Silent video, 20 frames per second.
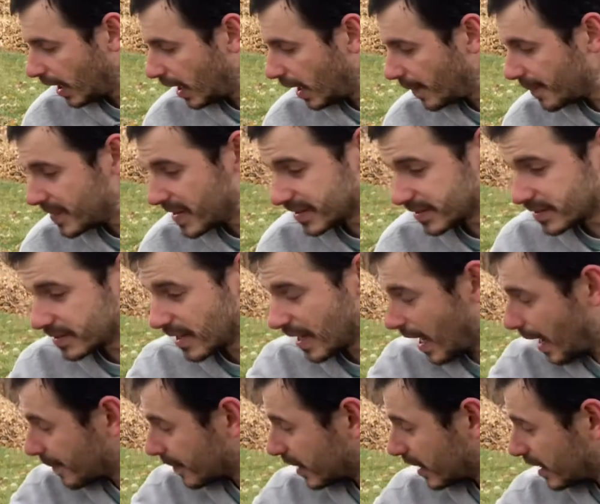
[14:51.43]
This is it.
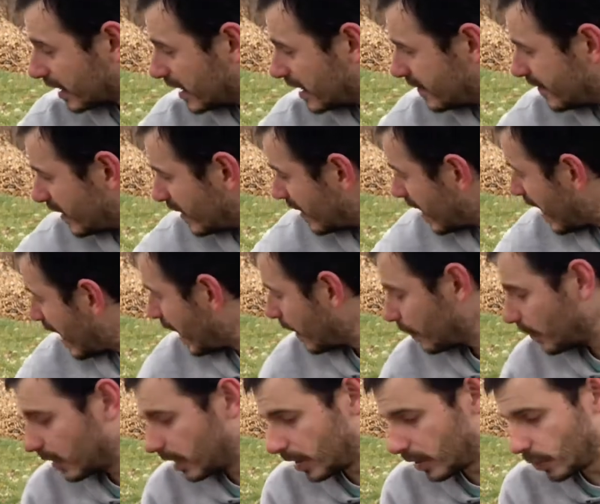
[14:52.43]
I'm going to leave it. I
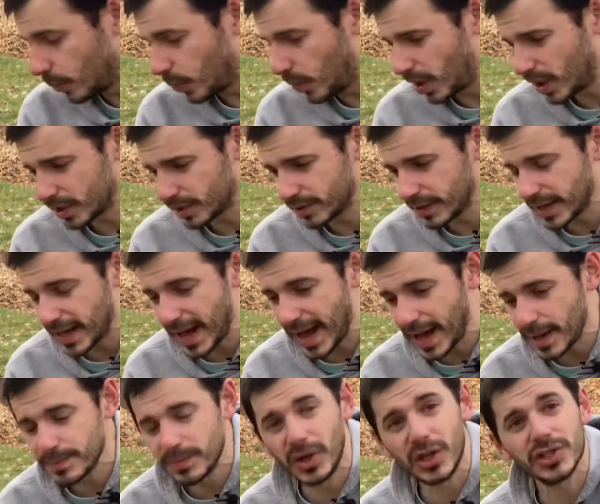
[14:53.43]
will water it, add
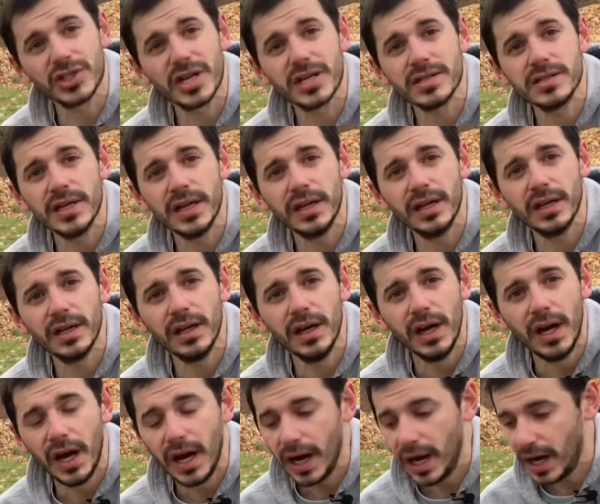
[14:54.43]
mulch as needed,
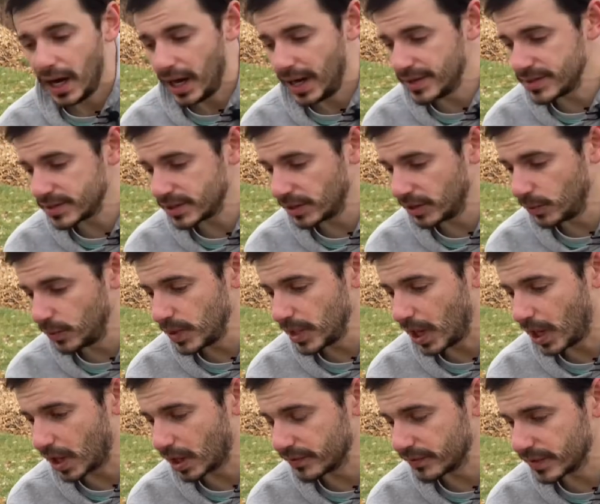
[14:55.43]
until we
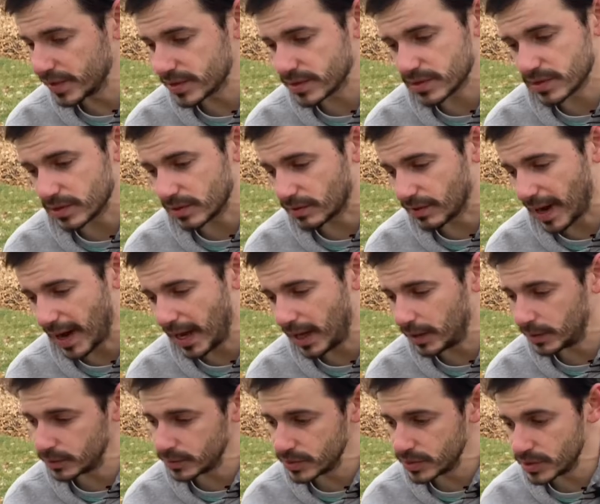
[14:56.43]
harvest
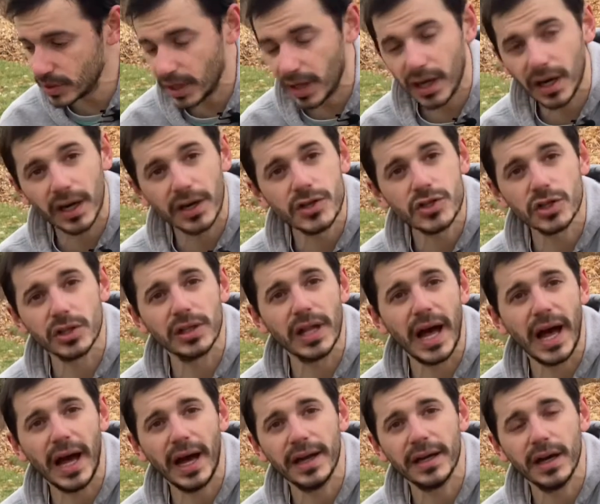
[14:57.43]
around
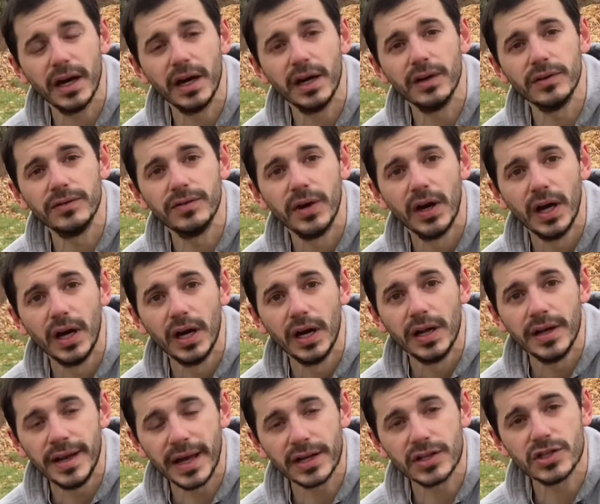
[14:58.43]
July of
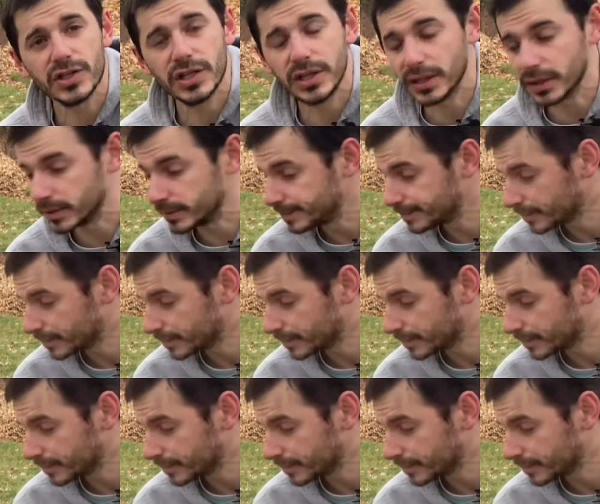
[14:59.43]
next year.